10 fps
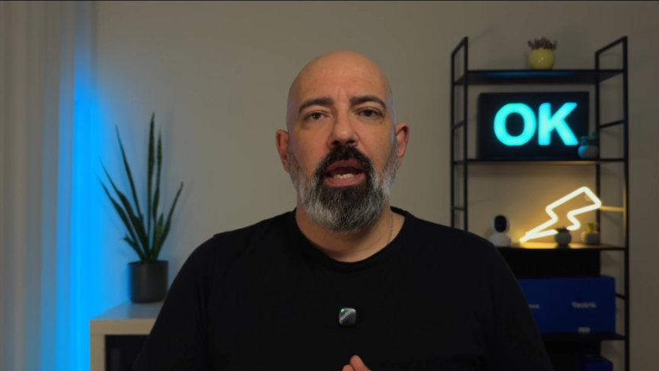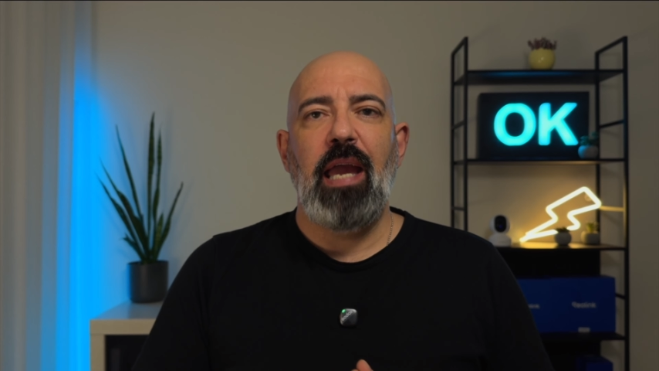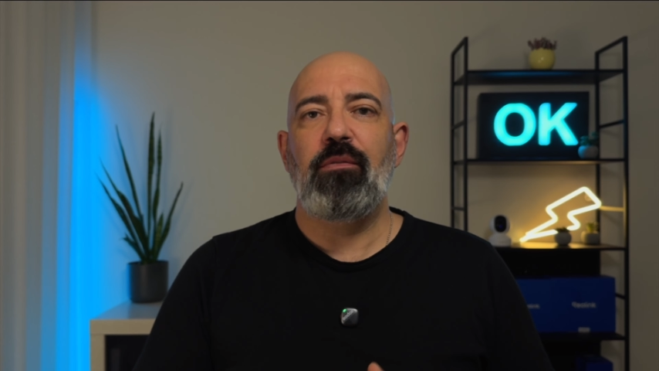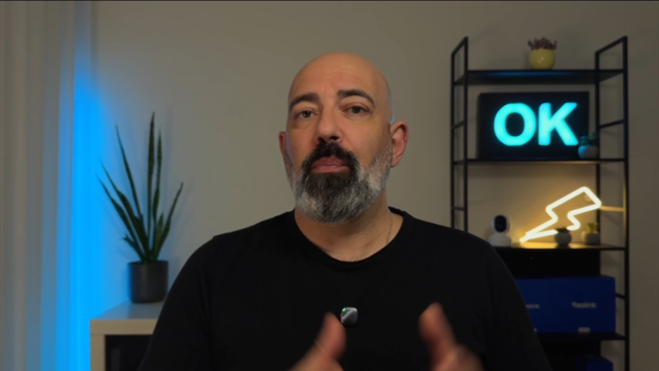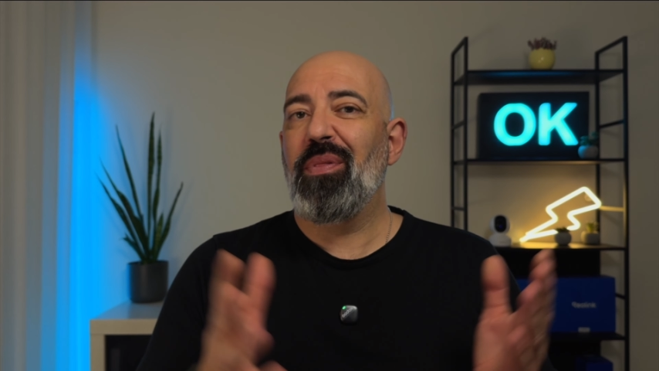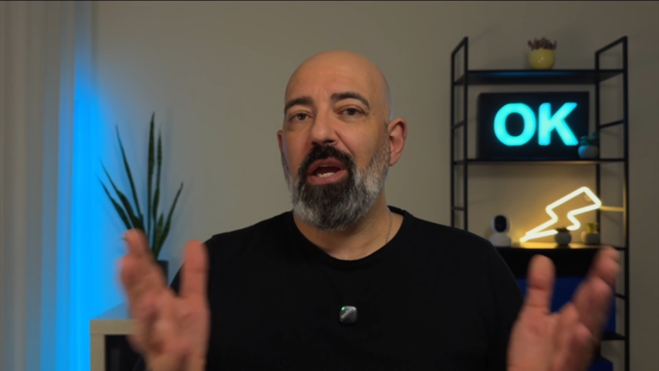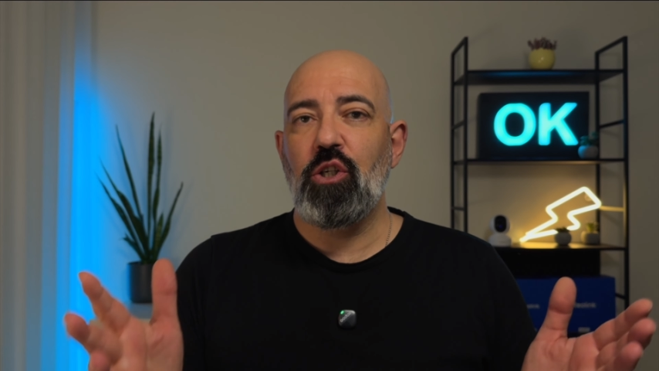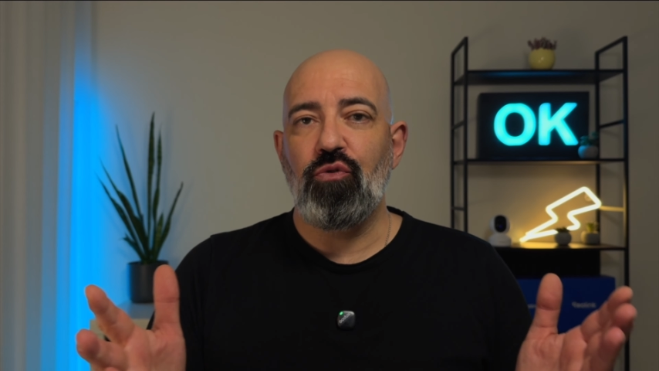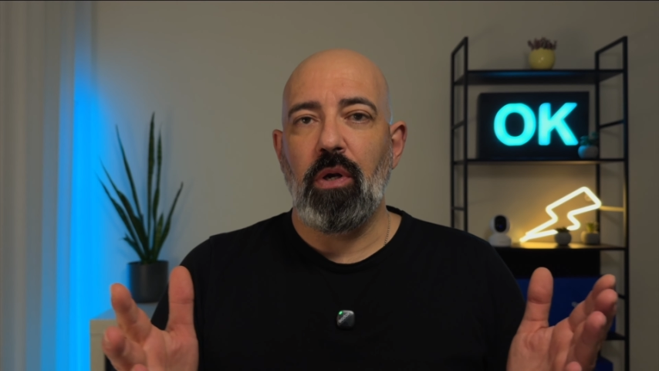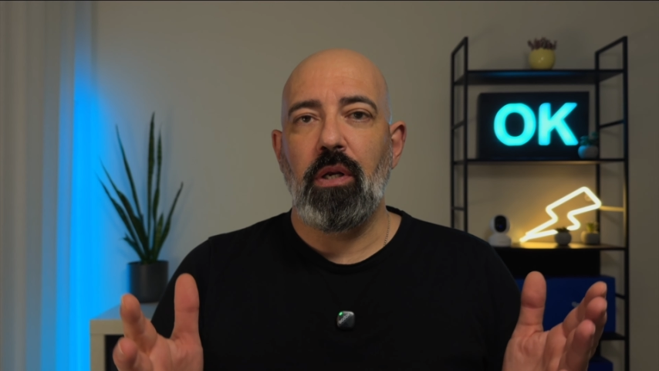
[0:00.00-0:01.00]
every
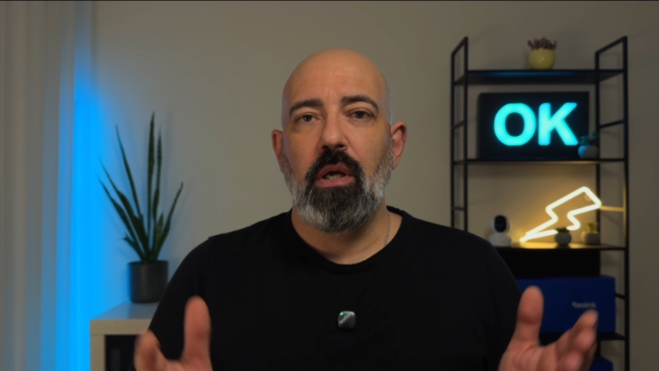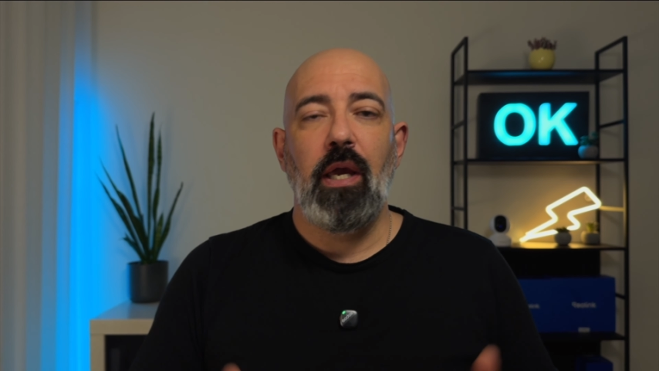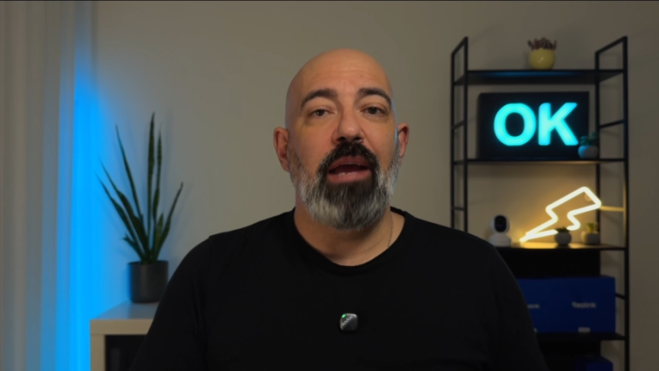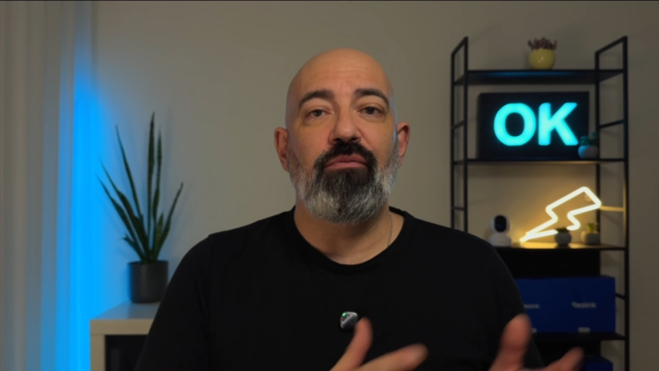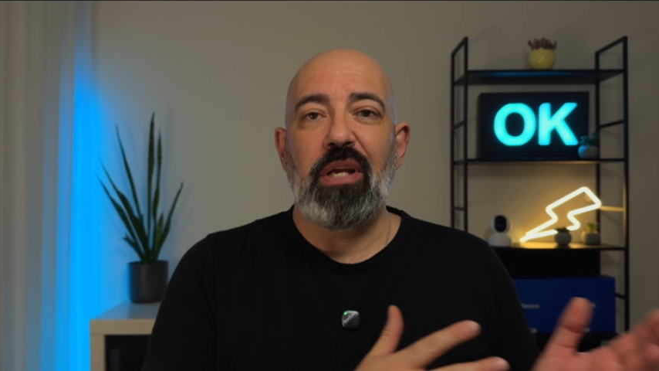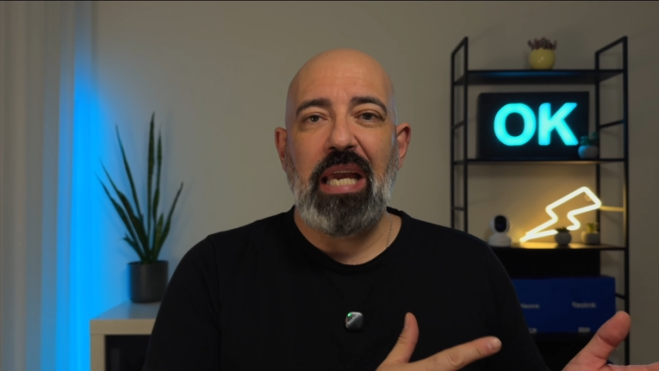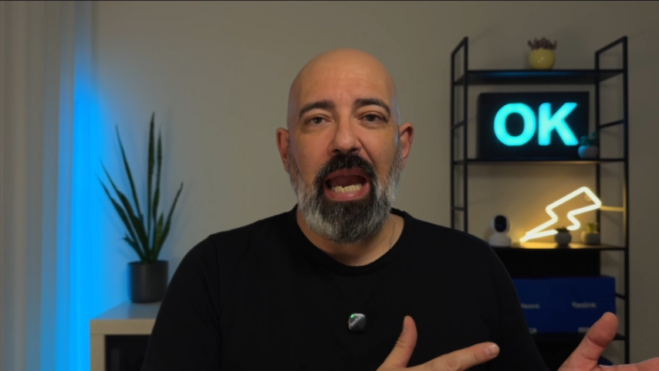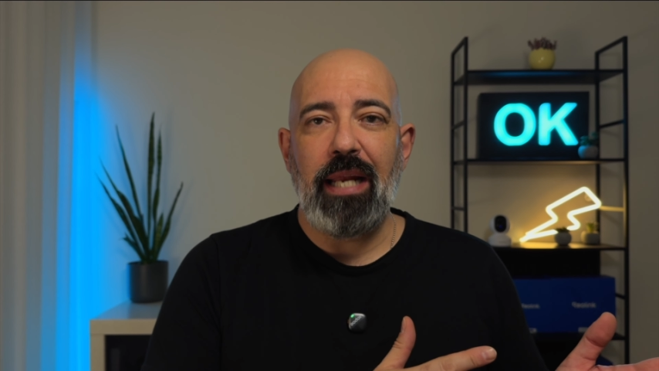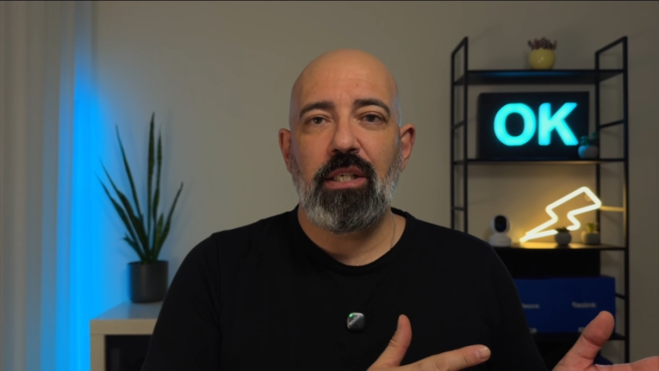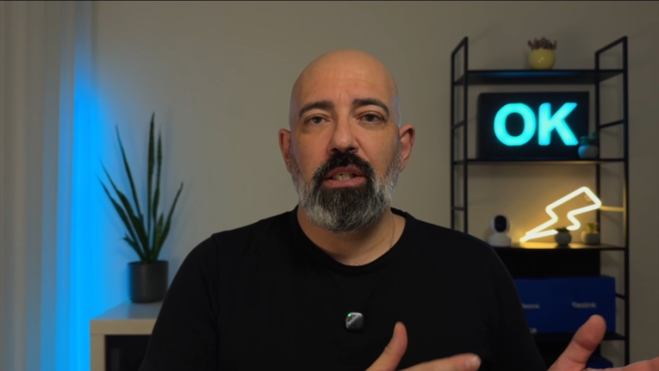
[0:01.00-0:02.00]
pedestrian, every
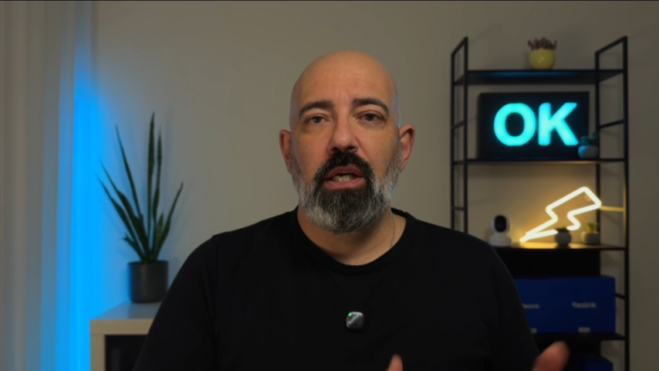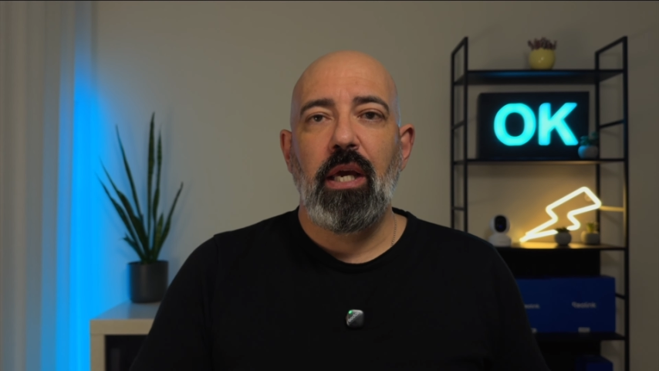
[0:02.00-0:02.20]
cat,